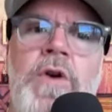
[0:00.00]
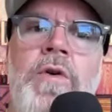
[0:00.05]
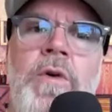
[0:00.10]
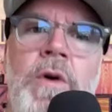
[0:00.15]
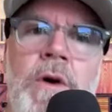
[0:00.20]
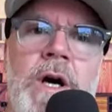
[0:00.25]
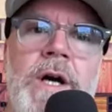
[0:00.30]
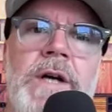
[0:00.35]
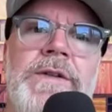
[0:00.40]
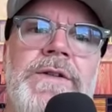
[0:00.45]
Of
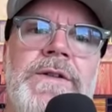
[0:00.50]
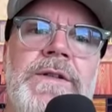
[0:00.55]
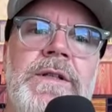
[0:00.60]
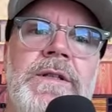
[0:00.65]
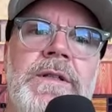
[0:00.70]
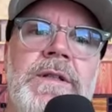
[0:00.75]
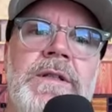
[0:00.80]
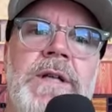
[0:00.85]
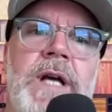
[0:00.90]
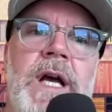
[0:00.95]
course.
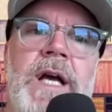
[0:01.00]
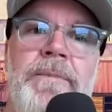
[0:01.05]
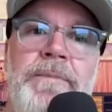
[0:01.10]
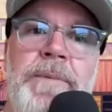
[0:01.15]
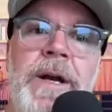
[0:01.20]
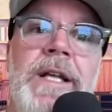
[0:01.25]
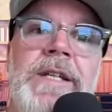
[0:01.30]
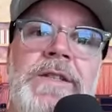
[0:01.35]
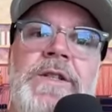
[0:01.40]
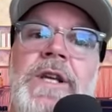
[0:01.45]

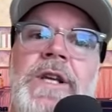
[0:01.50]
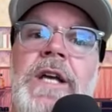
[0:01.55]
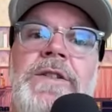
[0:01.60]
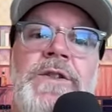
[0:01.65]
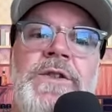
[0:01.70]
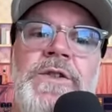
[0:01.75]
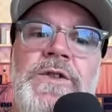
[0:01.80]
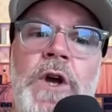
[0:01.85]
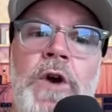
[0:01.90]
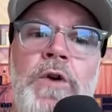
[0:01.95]
but it's
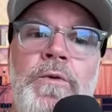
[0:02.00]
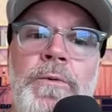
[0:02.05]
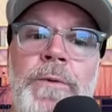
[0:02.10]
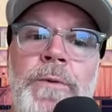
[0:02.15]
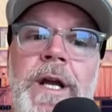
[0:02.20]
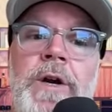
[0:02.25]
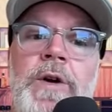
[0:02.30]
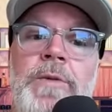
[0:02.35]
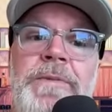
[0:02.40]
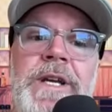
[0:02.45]
it's so
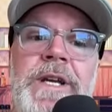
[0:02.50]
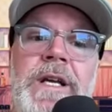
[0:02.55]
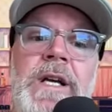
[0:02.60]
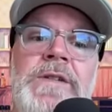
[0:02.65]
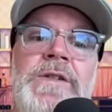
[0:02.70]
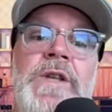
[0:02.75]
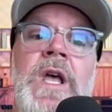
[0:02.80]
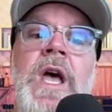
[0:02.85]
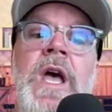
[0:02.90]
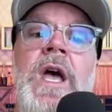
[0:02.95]
real
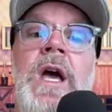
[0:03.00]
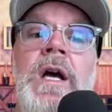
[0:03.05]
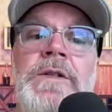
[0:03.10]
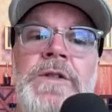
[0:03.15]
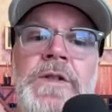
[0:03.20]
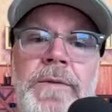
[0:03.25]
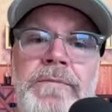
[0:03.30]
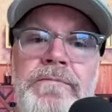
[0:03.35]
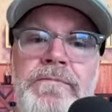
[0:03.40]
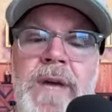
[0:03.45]
because
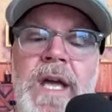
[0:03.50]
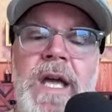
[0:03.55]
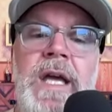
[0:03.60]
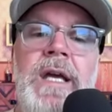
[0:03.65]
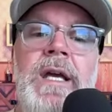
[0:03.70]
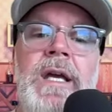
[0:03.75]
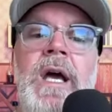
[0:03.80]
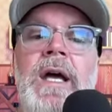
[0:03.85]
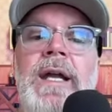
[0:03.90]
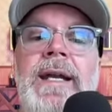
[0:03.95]
to
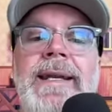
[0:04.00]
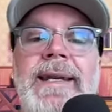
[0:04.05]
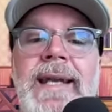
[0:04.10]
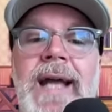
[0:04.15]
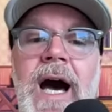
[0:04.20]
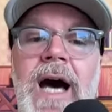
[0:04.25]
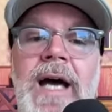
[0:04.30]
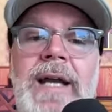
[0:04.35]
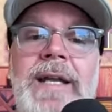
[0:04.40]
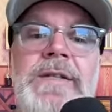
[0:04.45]
me,
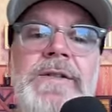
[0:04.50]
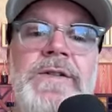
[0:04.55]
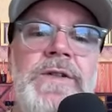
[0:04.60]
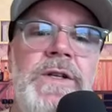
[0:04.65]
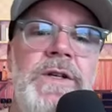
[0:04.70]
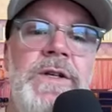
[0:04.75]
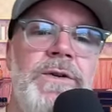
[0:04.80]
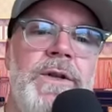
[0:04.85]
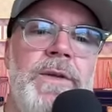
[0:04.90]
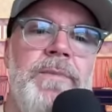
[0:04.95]
not
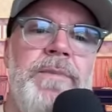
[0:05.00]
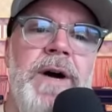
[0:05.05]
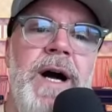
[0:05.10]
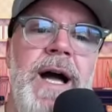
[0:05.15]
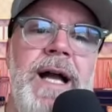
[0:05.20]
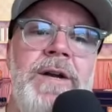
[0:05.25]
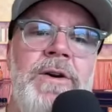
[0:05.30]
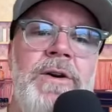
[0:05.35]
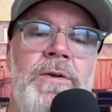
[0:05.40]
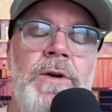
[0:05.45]
until the
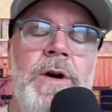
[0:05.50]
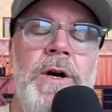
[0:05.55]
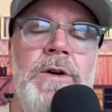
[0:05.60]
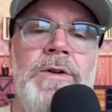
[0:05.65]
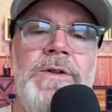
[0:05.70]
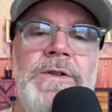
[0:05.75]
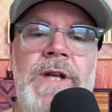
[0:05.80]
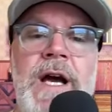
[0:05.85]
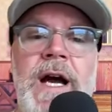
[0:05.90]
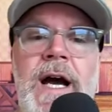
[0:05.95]
Black
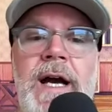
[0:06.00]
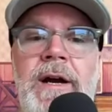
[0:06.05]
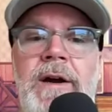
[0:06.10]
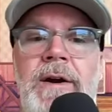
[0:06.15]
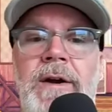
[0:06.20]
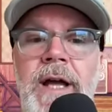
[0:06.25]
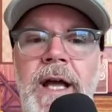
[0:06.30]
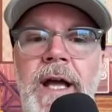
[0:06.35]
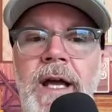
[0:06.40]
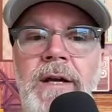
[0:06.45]
Crowes
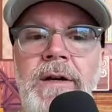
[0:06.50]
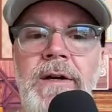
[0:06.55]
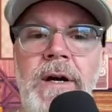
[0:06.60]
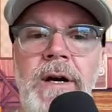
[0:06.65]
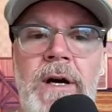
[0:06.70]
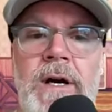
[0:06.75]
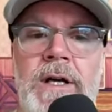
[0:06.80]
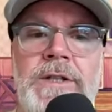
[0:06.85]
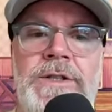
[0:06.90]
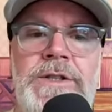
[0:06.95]
hire Ed
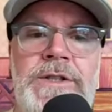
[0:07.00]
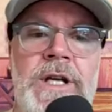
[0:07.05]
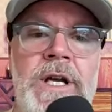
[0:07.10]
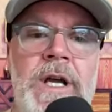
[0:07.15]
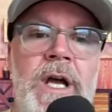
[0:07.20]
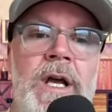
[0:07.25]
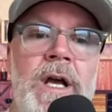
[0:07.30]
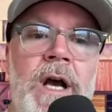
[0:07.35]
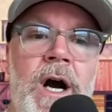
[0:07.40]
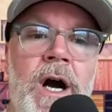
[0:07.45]
Harsch
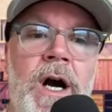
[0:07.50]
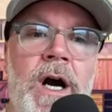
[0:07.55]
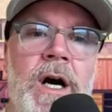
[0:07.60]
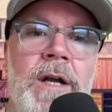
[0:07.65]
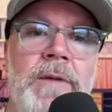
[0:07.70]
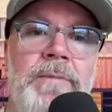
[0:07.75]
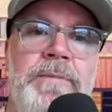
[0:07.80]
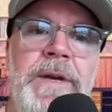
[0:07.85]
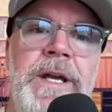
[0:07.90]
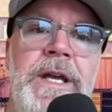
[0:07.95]

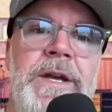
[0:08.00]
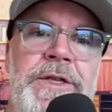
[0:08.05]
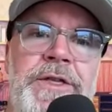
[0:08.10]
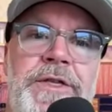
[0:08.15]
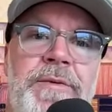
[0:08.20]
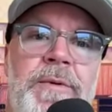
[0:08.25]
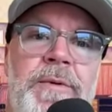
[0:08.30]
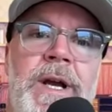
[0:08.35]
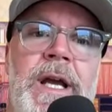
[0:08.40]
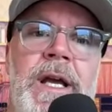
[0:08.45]
on
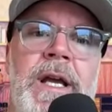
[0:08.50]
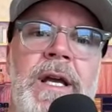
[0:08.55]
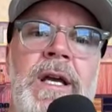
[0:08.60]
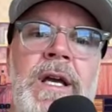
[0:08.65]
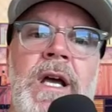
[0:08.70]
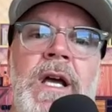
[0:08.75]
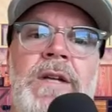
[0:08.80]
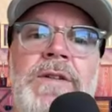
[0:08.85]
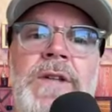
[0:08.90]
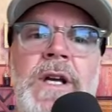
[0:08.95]
B3
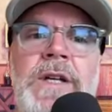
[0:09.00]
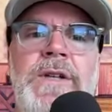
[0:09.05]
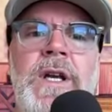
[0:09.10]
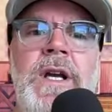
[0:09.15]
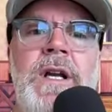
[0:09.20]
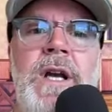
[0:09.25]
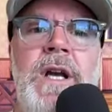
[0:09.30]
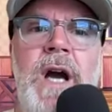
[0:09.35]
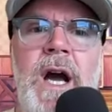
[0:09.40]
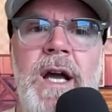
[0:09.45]
does
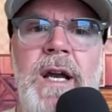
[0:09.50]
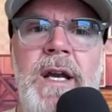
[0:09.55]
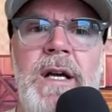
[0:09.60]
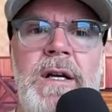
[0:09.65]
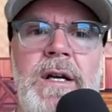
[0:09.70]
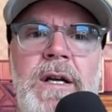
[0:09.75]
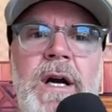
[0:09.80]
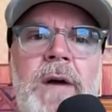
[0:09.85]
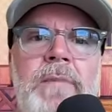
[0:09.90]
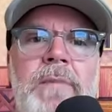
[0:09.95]
it kind
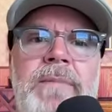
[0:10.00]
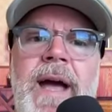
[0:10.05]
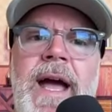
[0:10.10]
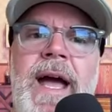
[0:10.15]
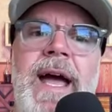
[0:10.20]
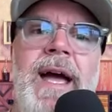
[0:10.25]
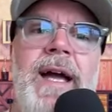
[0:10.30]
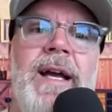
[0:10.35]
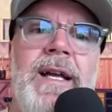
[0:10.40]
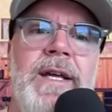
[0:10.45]
of come
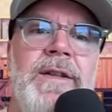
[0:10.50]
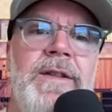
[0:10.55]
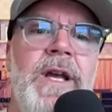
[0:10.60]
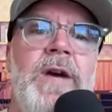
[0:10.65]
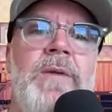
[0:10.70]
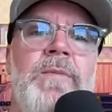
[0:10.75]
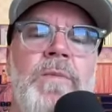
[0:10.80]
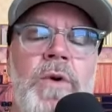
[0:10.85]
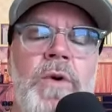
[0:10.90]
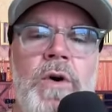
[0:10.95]
back. And
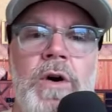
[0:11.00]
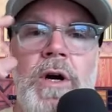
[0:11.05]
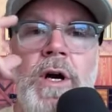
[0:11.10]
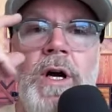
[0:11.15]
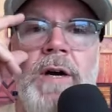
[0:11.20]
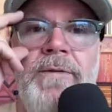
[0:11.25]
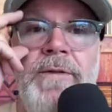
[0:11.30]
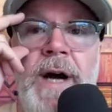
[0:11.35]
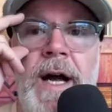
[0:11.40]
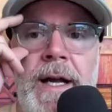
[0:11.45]
they're more
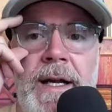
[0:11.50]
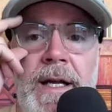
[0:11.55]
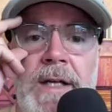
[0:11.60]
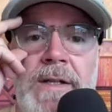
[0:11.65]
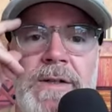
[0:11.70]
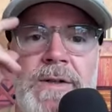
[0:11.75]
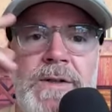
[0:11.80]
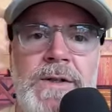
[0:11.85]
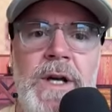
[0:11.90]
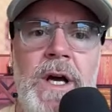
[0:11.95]
of like a
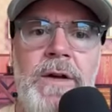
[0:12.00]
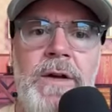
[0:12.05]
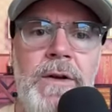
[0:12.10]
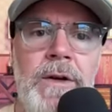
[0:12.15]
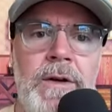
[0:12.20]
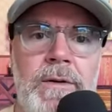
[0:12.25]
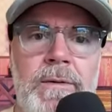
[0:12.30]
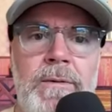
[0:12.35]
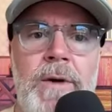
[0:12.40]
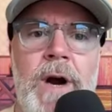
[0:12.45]

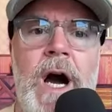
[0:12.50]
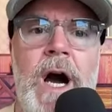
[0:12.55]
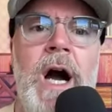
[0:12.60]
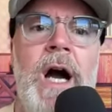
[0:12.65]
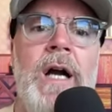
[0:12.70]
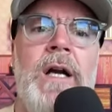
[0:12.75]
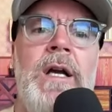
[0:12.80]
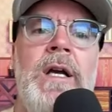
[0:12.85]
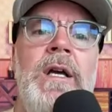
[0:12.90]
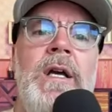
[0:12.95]
Southern
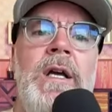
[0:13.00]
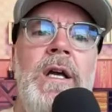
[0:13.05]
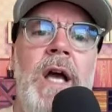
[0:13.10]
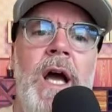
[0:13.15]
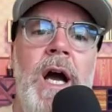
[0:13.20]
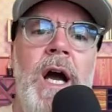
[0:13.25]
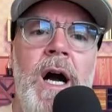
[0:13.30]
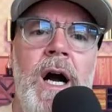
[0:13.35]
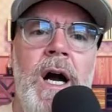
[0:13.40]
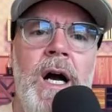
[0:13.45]
rock
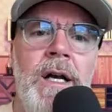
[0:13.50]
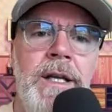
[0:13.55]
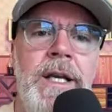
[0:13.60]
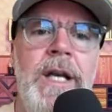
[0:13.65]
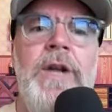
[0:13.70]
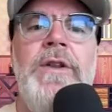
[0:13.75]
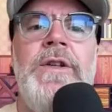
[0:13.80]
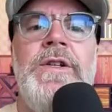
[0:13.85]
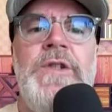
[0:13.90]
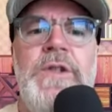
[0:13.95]
uh,
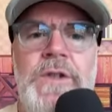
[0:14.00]
you know, the